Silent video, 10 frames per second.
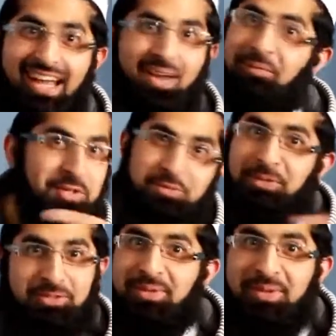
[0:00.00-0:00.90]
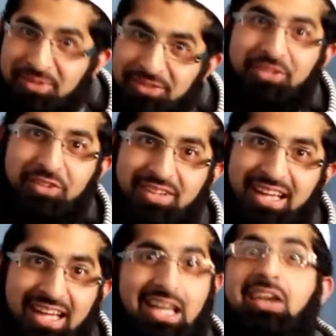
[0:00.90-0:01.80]
yeah, I'm not supposed to be able to do
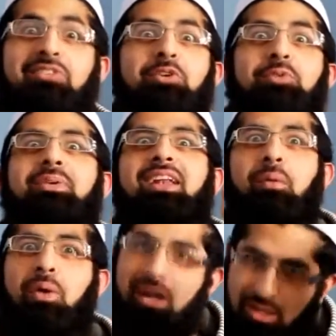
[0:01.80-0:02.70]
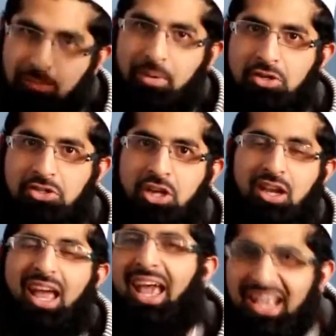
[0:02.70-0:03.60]
that. If you've been at work,
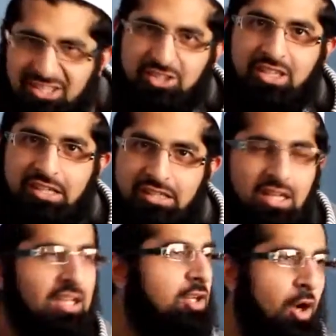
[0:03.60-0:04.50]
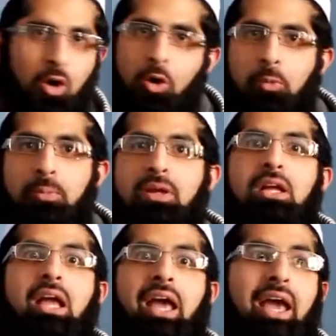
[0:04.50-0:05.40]
mashallah, excellent. Go
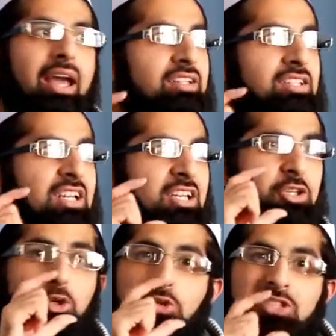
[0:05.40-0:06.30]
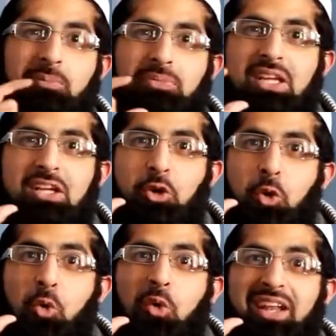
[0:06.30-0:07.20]
home and use something
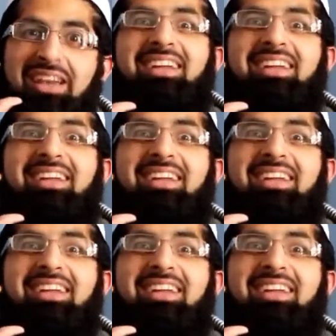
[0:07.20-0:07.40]
called